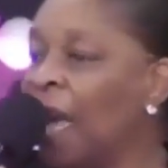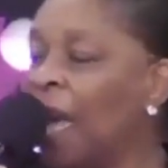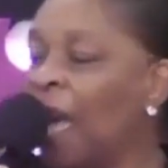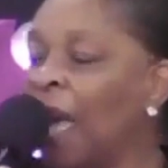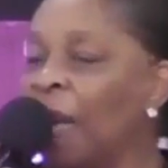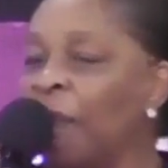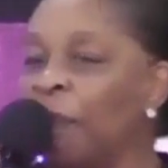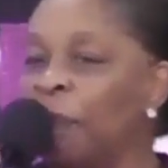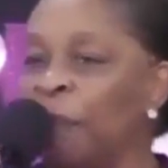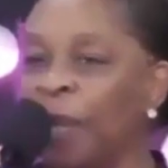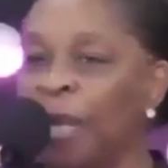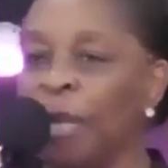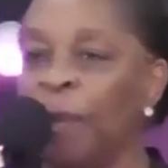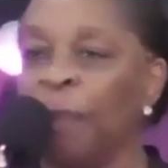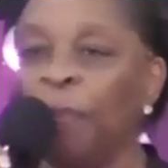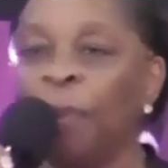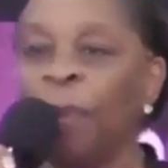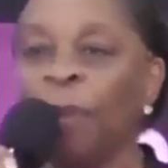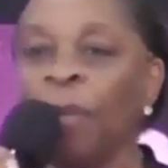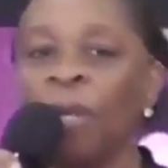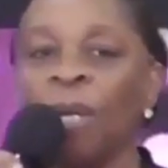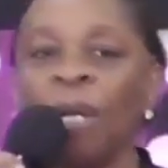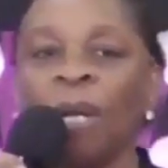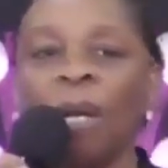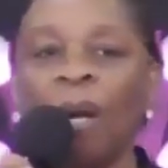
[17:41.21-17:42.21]
And
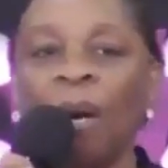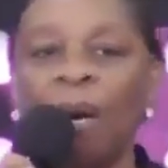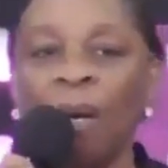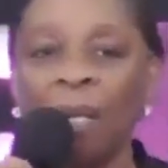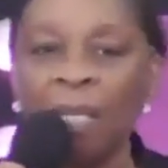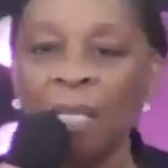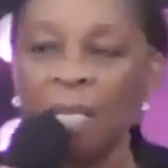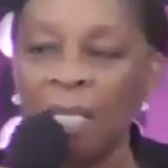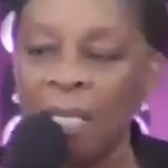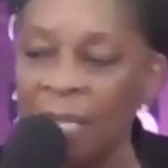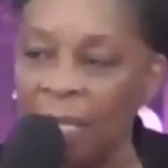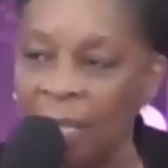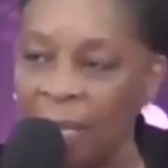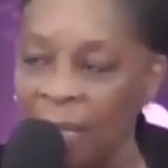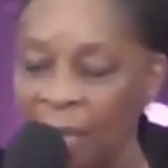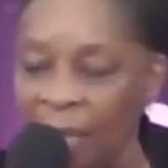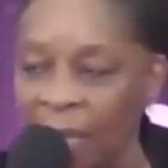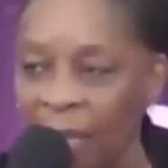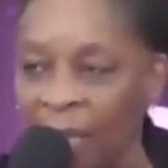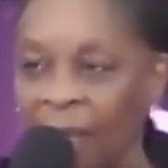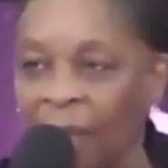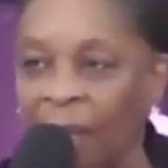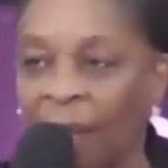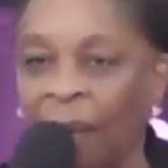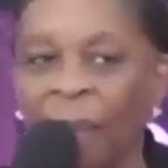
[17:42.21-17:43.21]
people
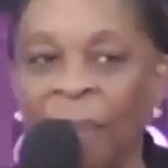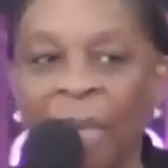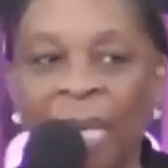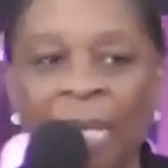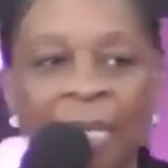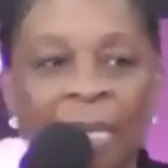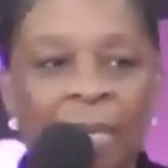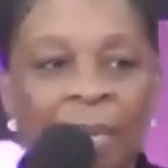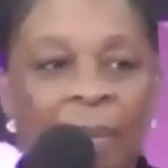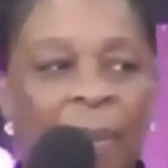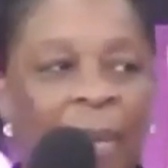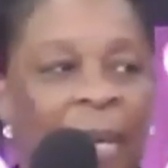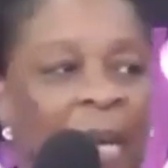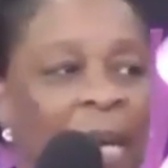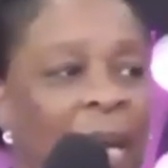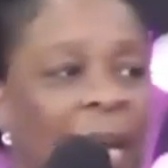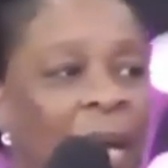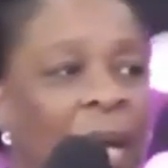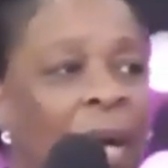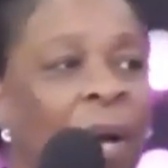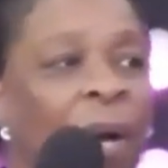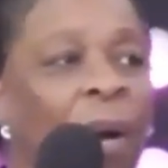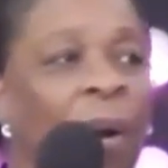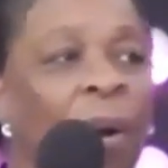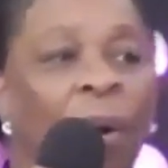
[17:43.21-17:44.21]
constantly comment about,
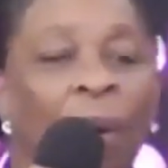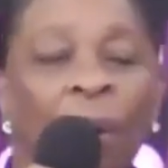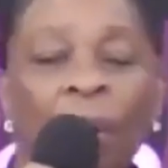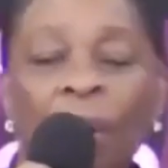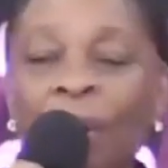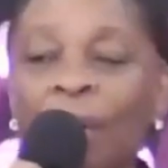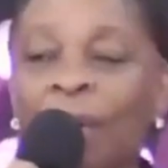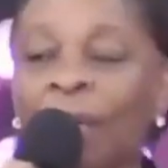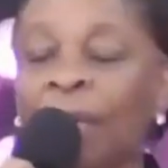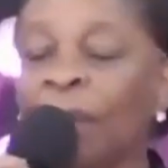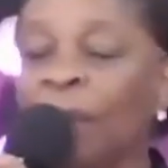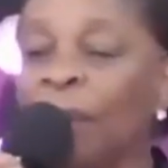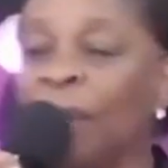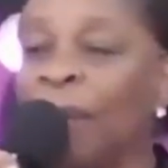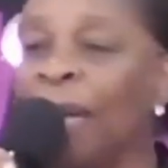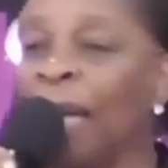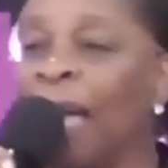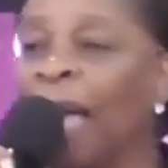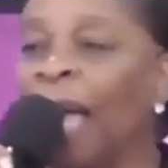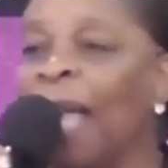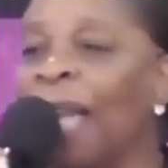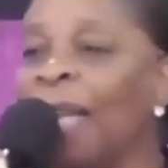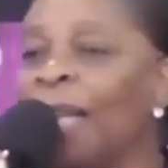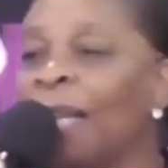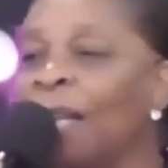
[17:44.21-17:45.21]
oh, you know,
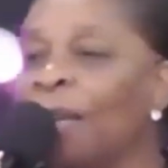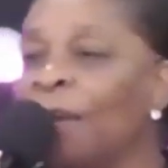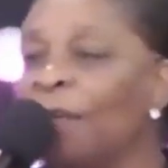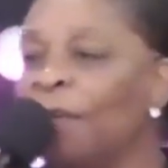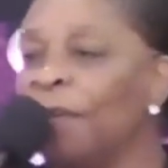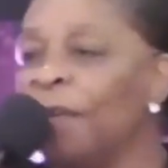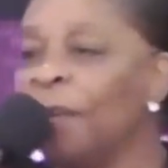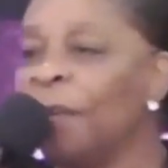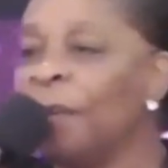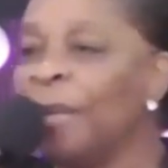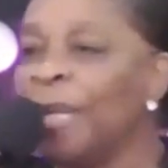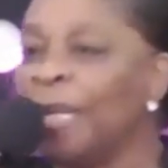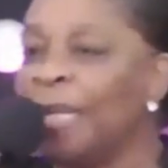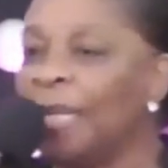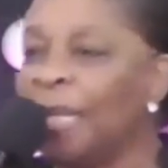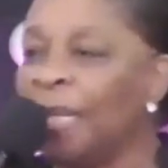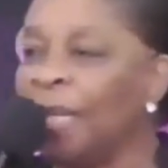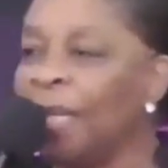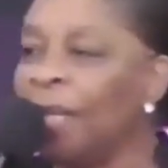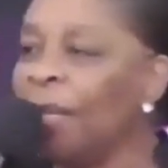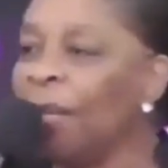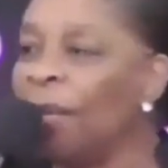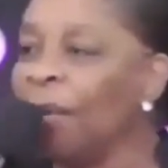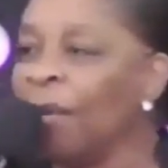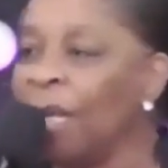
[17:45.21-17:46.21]
I love the way that
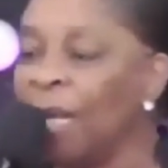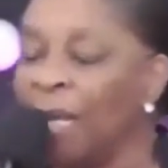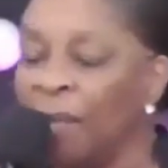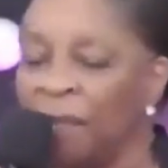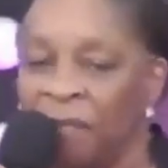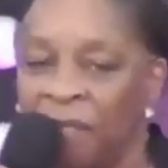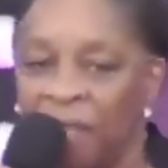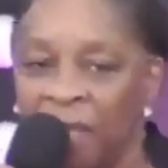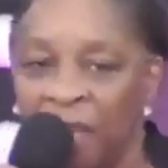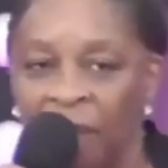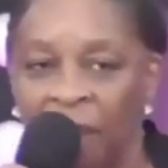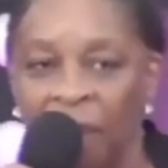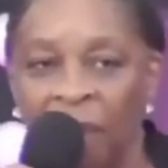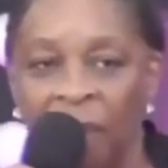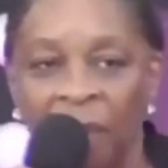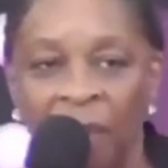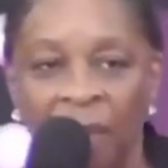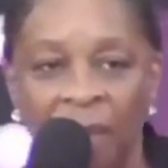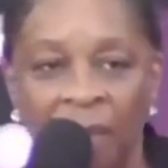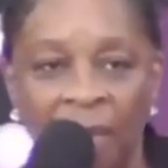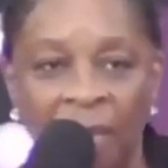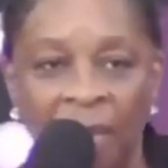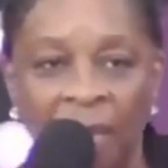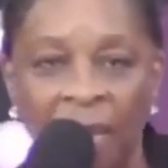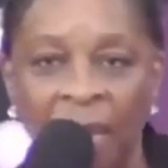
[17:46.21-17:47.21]
you look after your
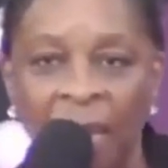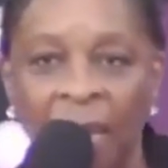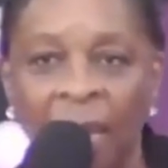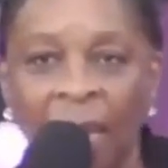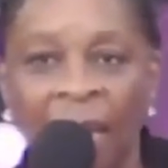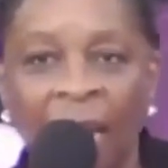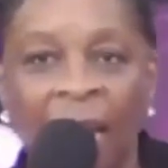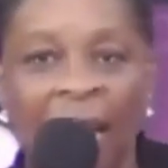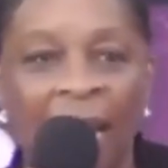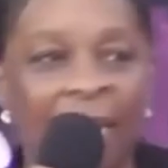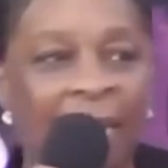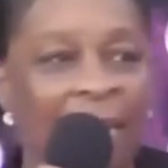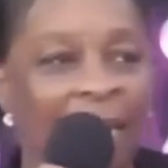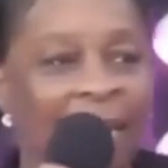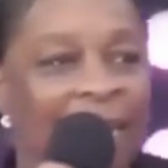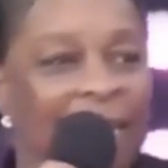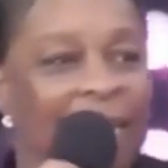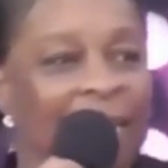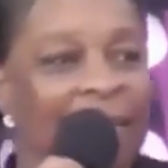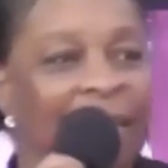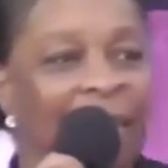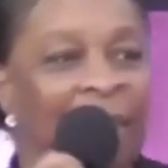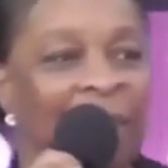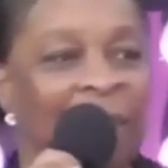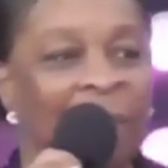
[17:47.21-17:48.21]
mother, and
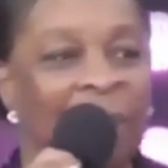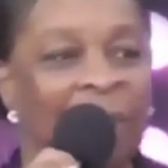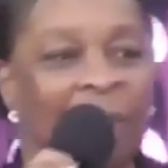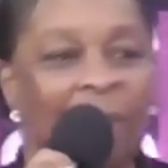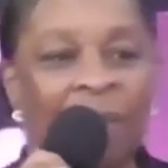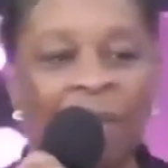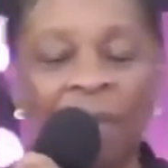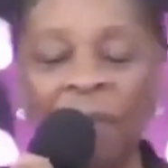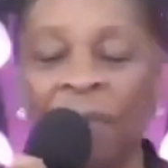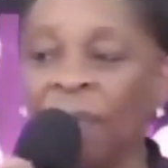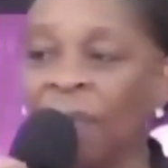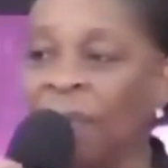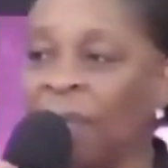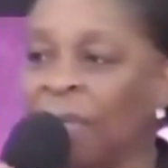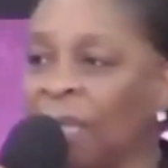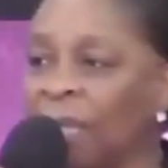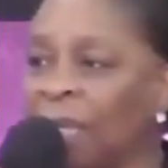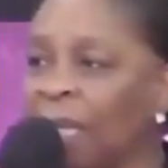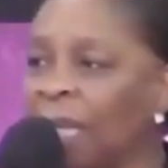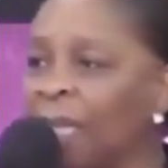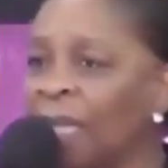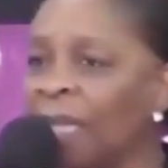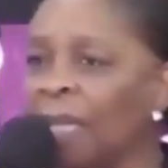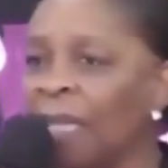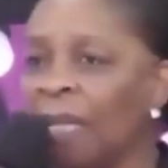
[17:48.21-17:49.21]
isn't it wonderful? And
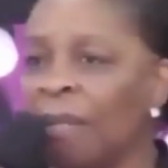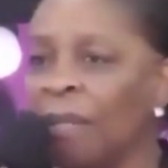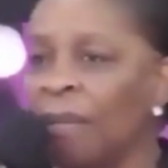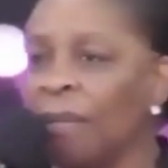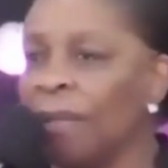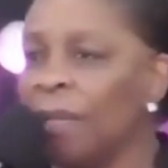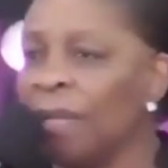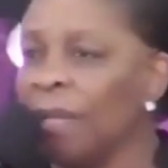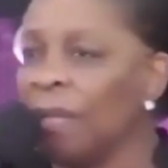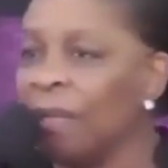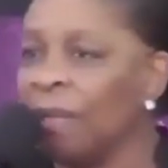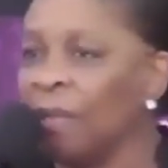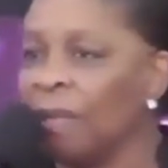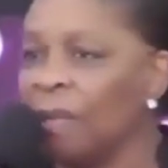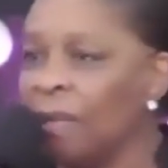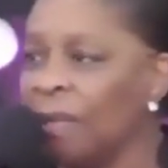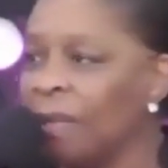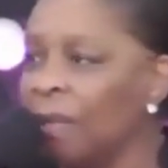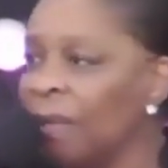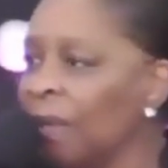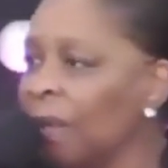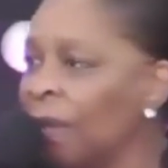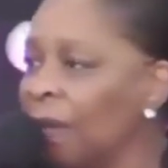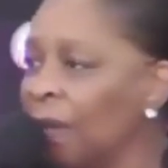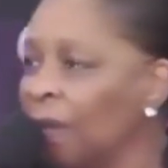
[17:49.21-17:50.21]
I think, well,
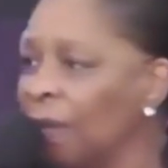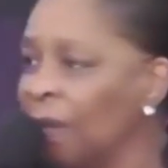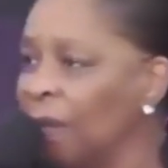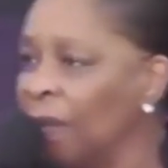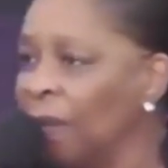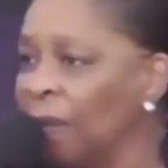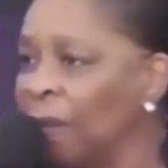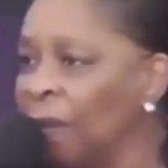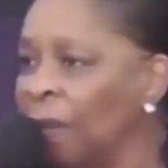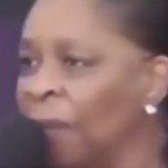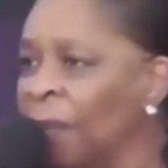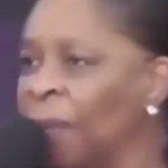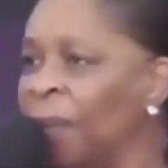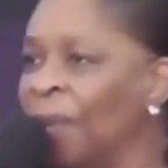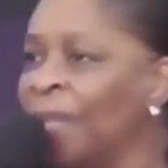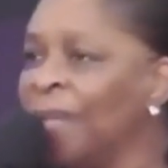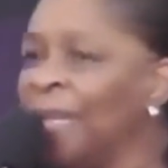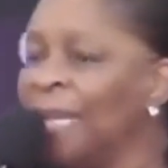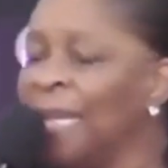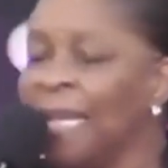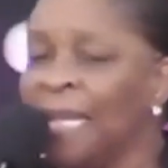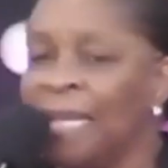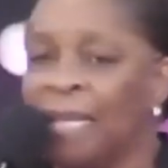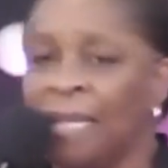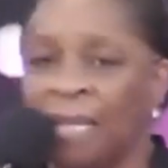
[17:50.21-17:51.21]
what
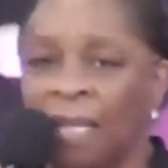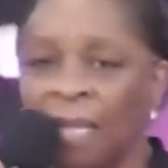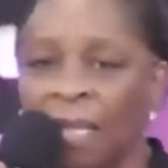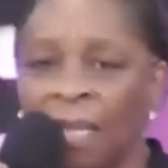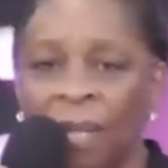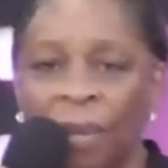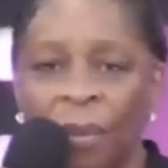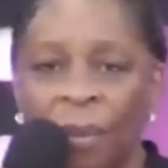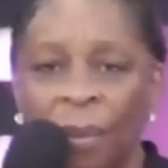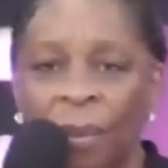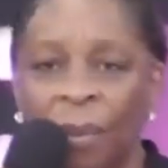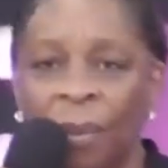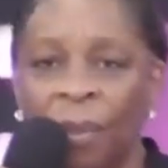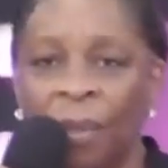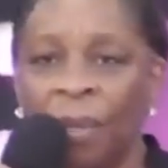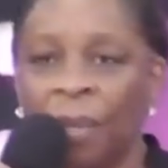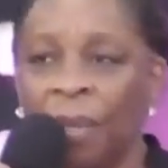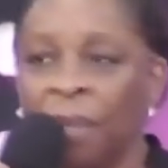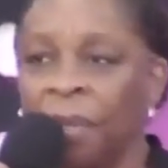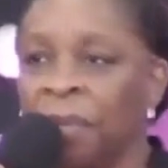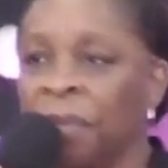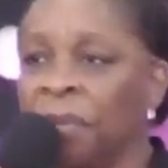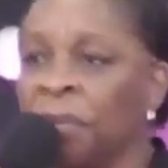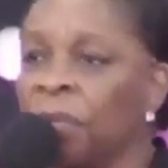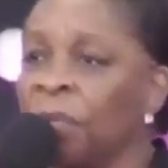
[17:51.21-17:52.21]
is so
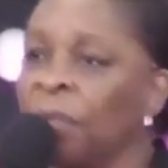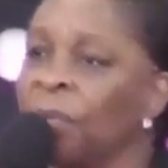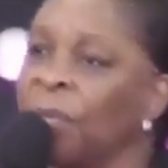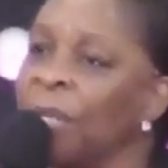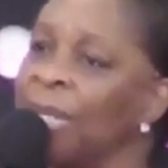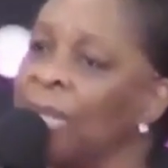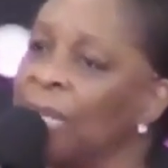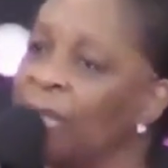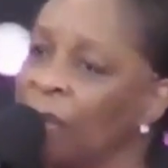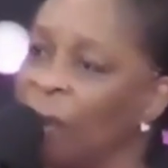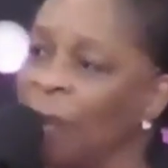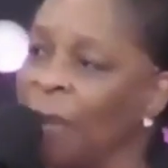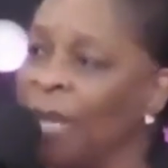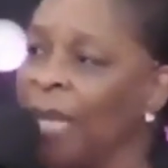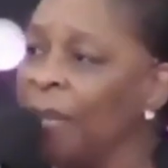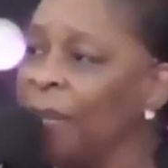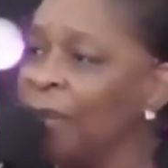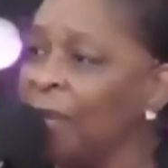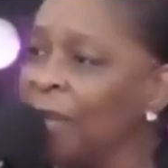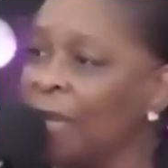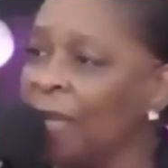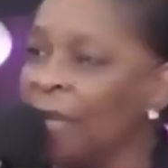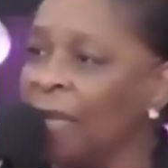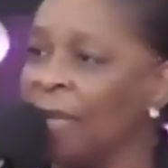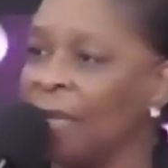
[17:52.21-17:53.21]
strange
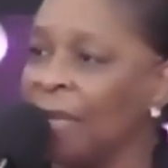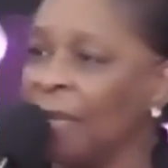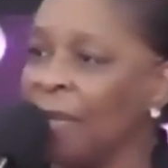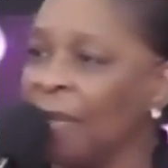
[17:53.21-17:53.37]
about it.